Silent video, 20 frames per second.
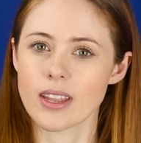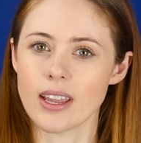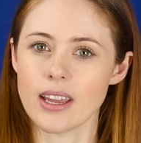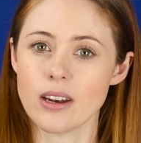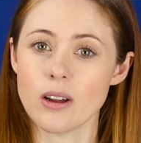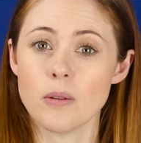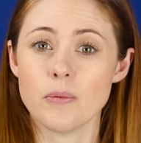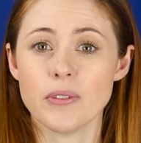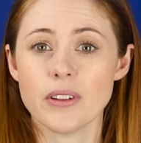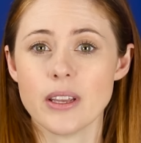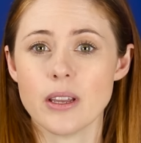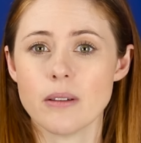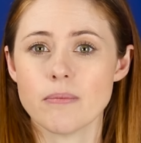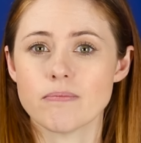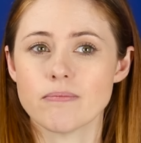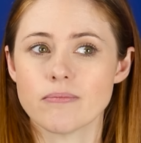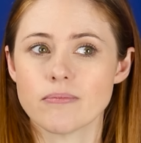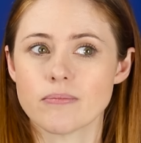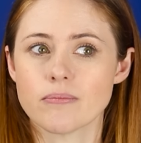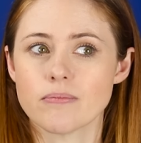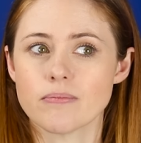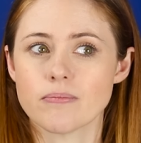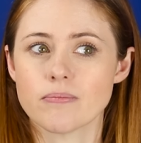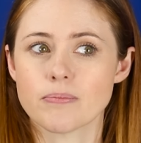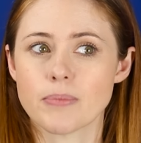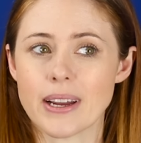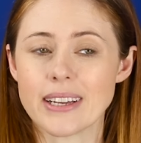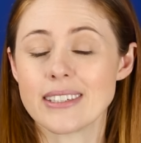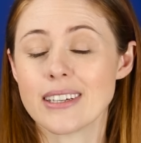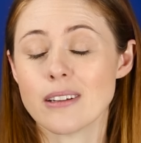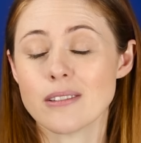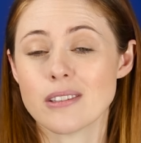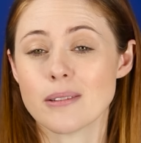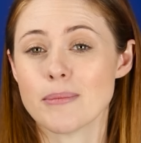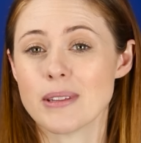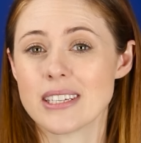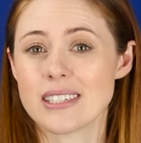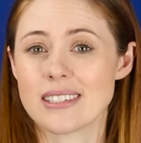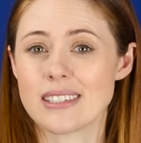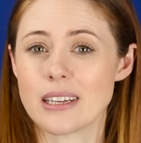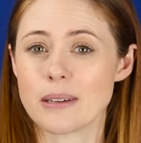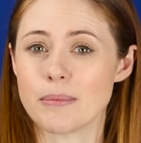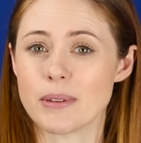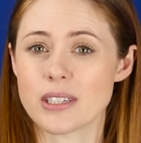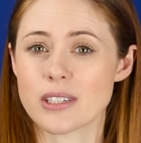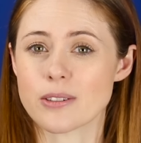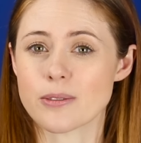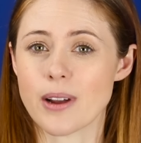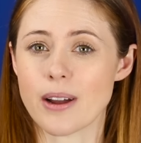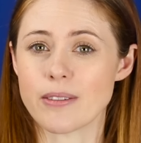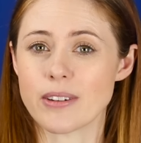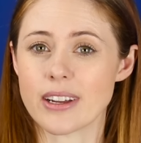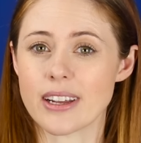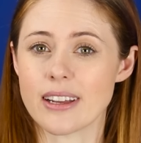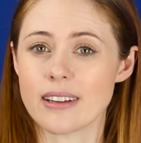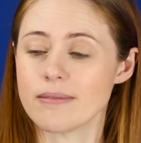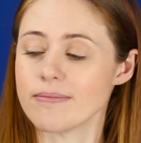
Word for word: and hopefully break down some of the stigma surrounding it.